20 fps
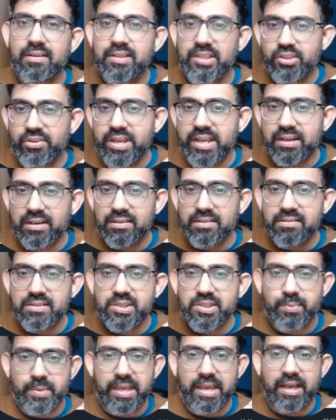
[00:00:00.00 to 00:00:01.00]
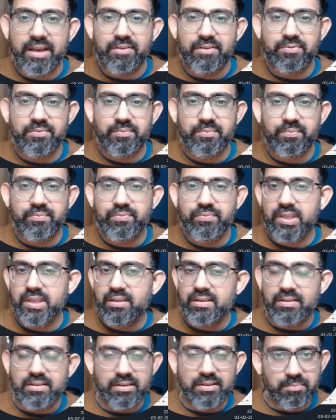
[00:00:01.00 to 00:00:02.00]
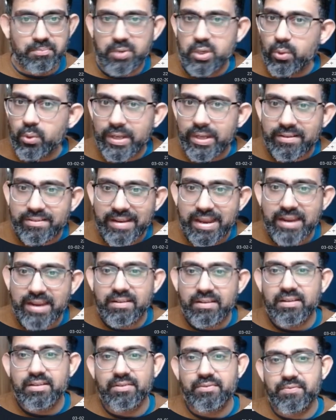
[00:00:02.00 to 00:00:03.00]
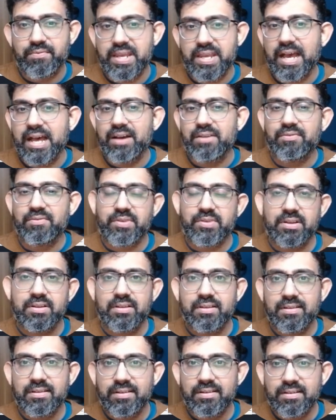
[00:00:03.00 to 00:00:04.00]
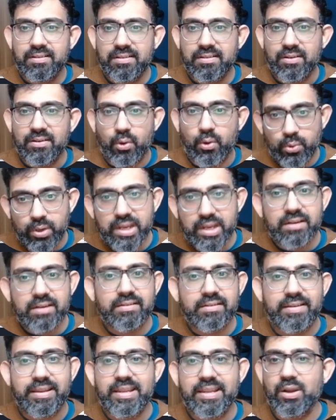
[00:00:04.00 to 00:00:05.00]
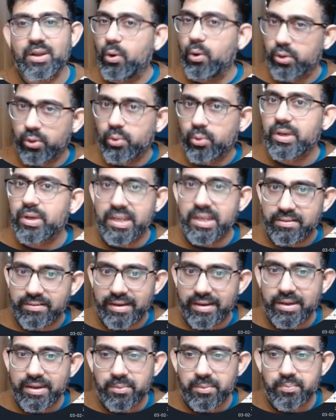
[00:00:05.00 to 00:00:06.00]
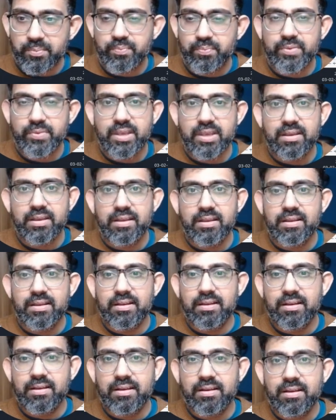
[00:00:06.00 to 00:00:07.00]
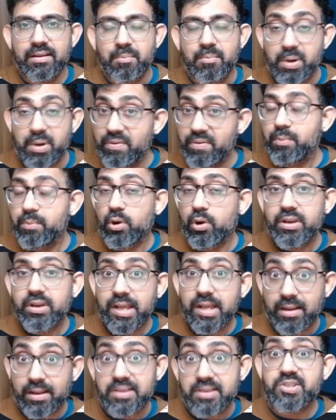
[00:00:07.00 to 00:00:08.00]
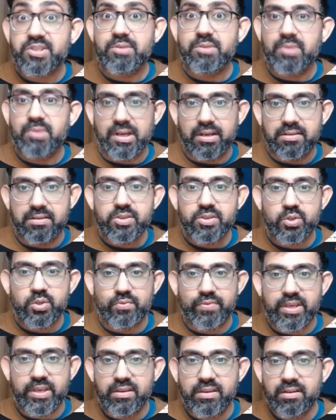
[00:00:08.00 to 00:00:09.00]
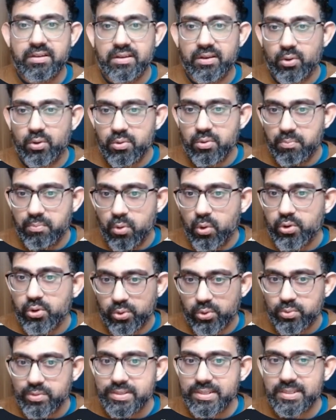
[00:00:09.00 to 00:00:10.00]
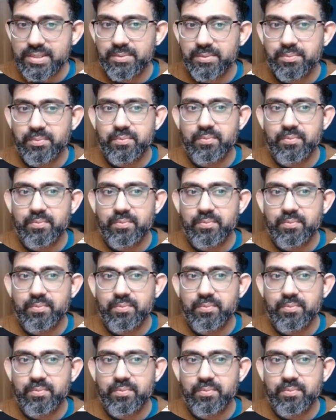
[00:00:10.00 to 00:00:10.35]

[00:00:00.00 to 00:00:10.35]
3 colors, we have a blue and a red, we have only a green or only a red. But we want our custom colors, so we go to more rules.